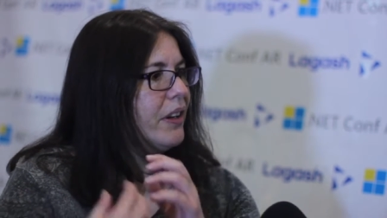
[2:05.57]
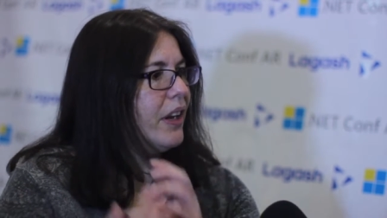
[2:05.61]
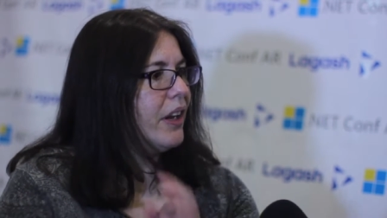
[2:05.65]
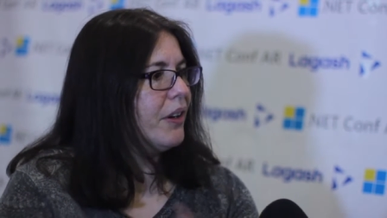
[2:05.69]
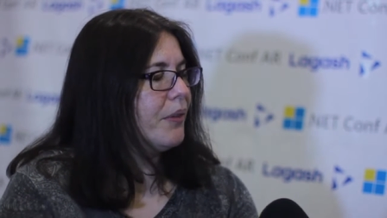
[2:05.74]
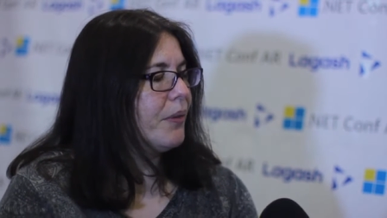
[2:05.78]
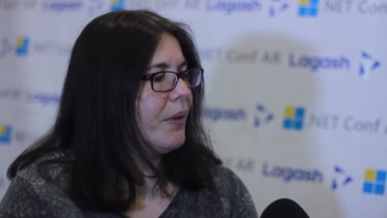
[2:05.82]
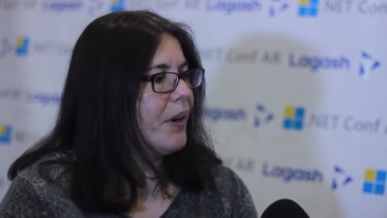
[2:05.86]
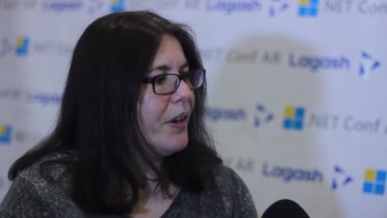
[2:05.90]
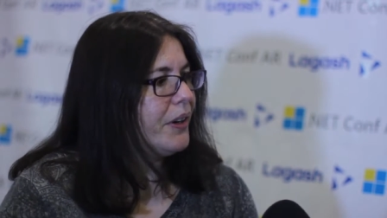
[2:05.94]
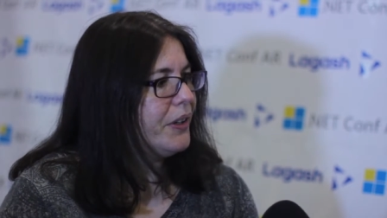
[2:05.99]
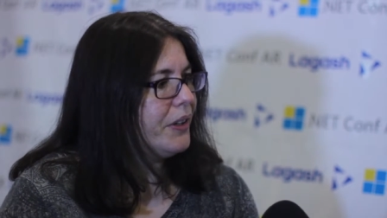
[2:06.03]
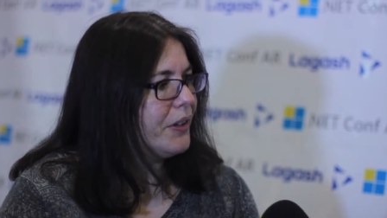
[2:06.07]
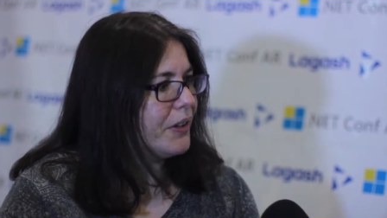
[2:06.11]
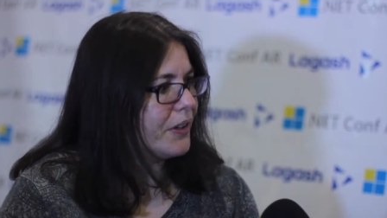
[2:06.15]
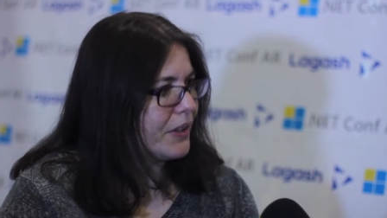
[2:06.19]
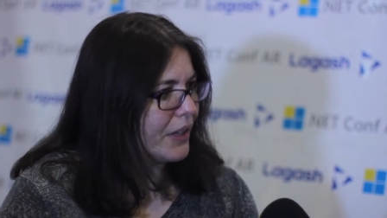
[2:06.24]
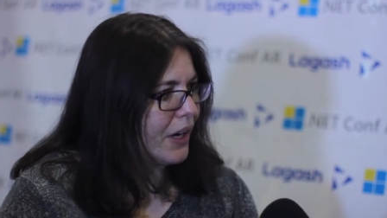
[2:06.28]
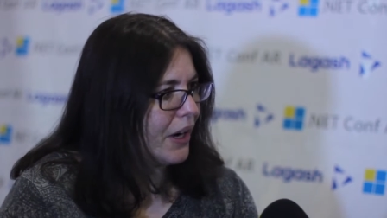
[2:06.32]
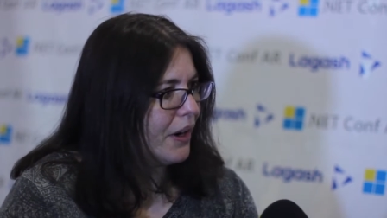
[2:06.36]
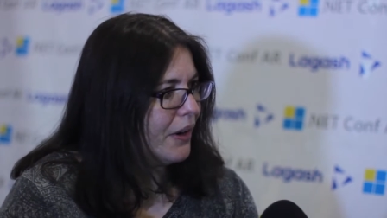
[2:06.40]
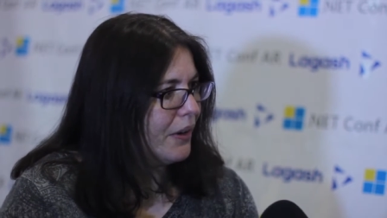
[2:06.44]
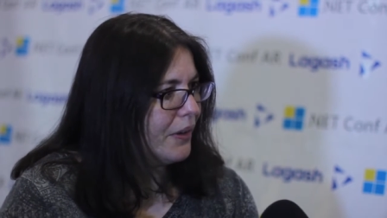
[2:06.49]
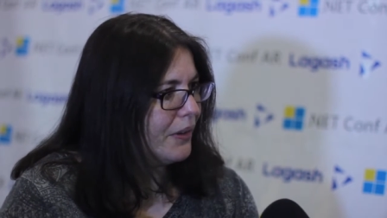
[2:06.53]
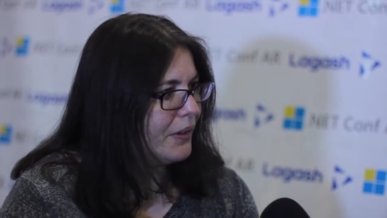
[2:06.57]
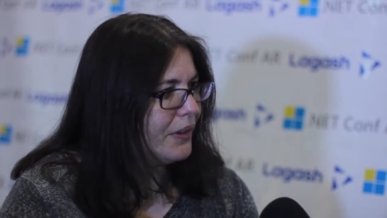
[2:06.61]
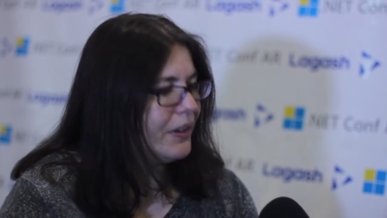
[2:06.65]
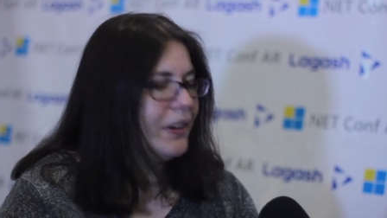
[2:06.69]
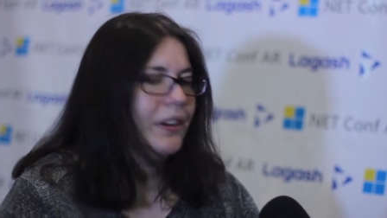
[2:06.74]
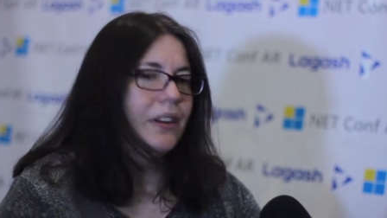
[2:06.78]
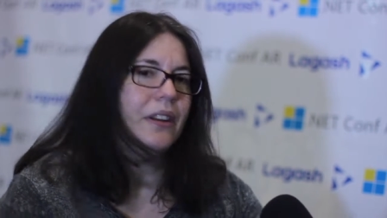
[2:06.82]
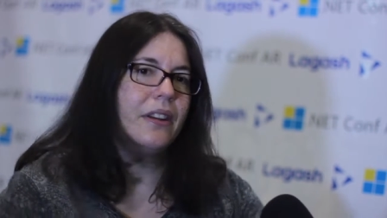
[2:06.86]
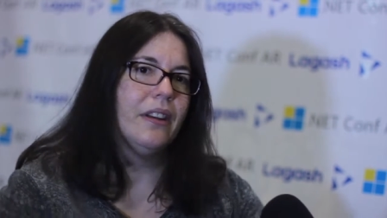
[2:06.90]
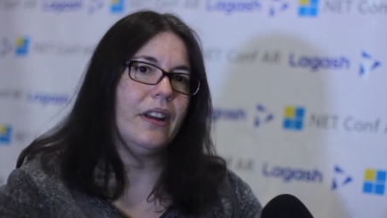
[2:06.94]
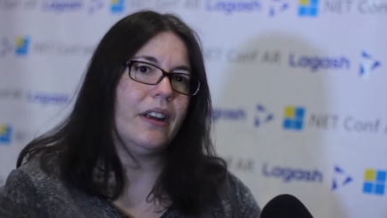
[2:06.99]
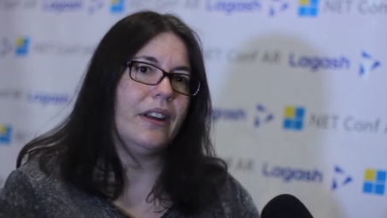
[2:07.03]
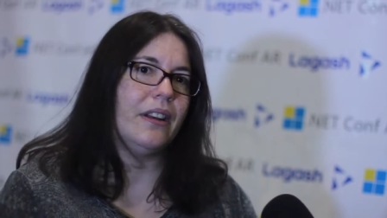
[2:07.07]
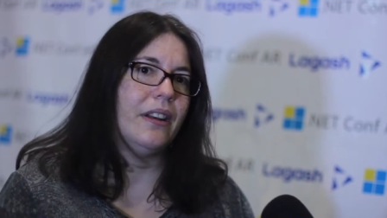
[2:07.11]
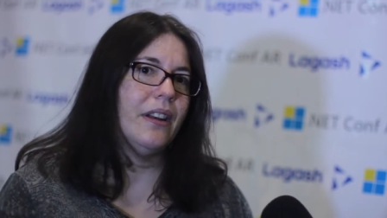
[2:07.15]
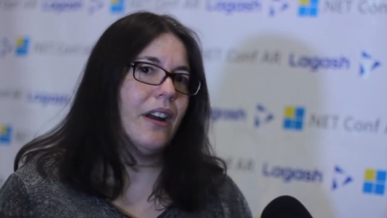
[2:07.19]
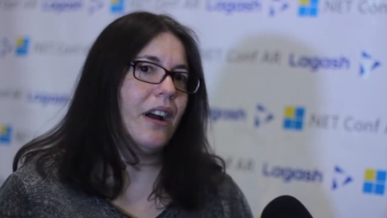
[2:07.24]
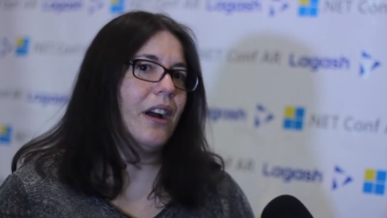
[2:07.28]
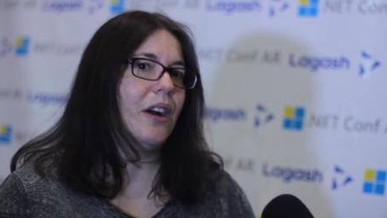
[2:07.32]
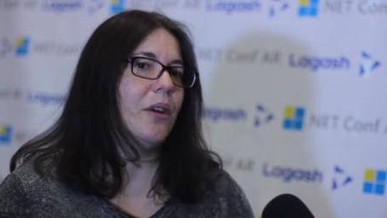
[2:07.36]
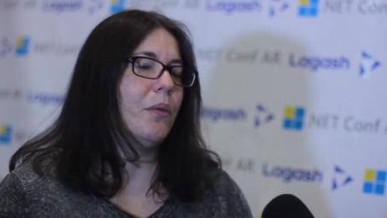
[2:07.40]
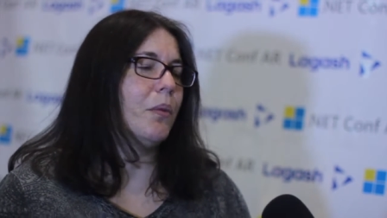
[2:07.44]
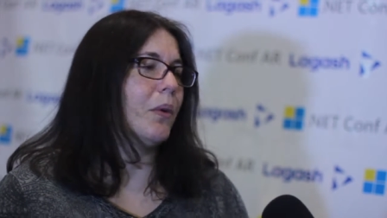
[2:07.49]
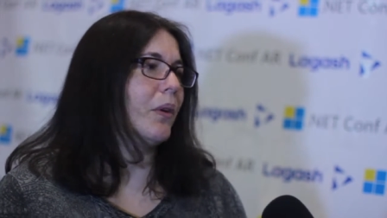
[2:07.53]
and run your code and
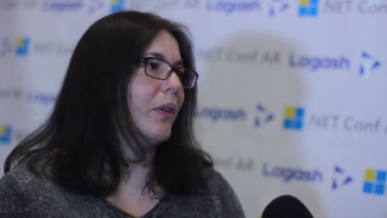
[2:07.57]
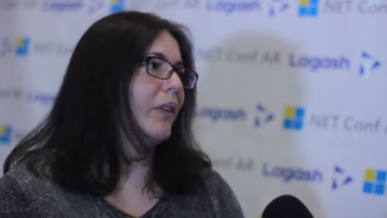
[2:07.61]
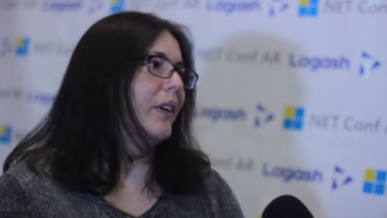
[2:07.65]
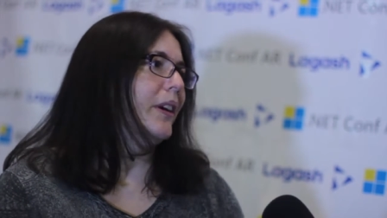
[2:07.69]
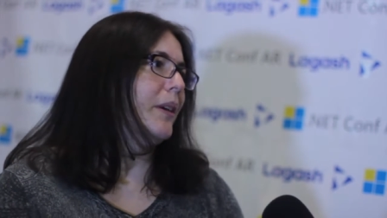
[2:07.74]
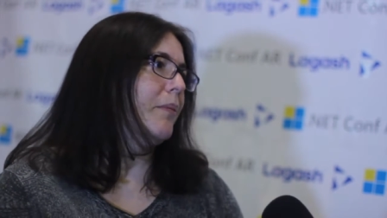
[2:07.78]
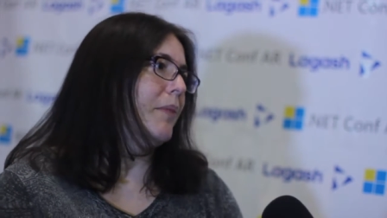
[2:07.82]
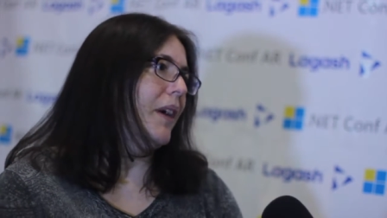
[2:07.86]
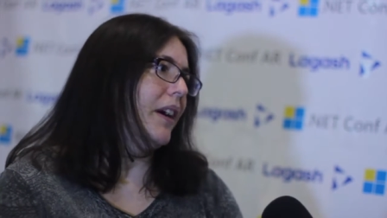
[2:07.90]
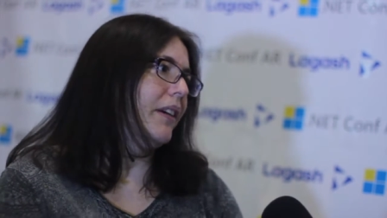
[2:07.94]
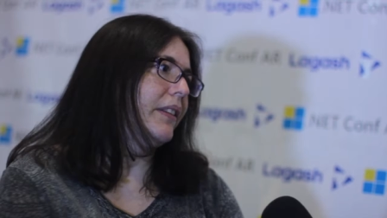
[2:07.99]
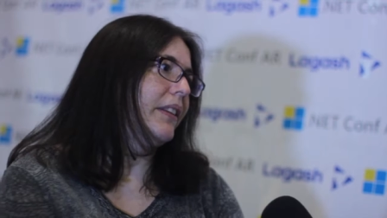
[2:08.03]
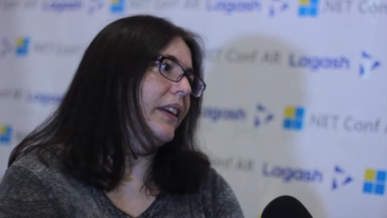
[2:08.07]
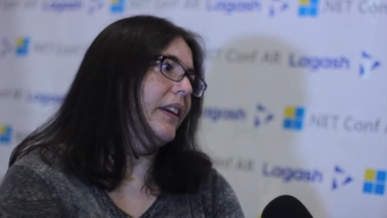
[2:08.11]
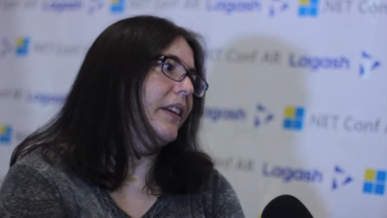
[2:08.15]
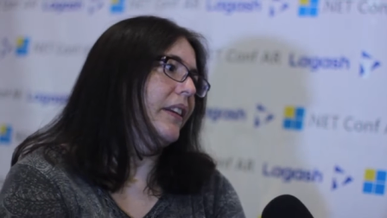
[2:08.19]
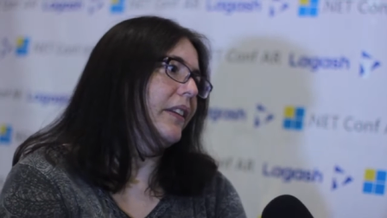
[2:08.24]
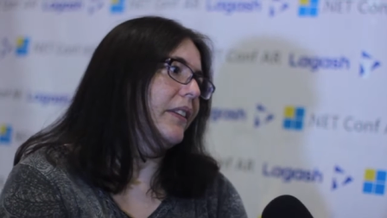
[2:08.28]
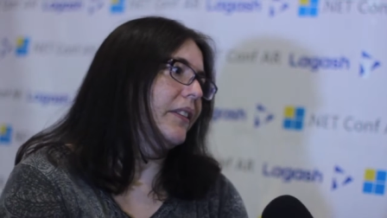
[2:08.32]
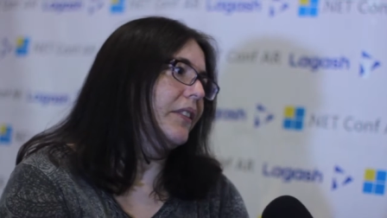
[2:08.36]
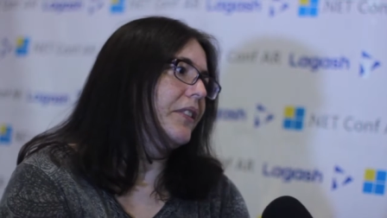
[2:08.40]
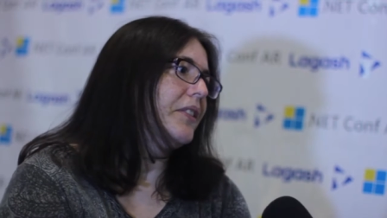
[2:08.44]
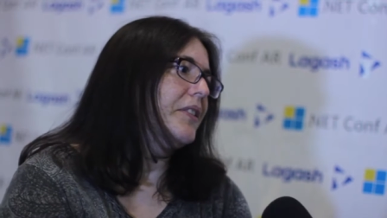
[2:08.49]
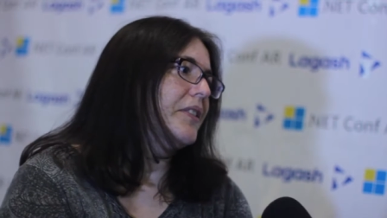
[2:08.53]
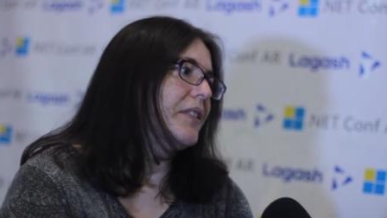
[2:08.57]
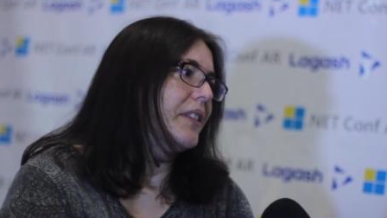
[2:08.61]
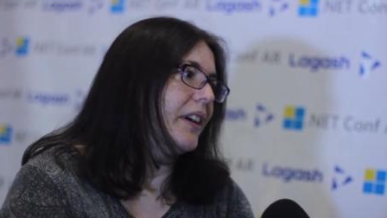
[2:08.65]
not worry about that other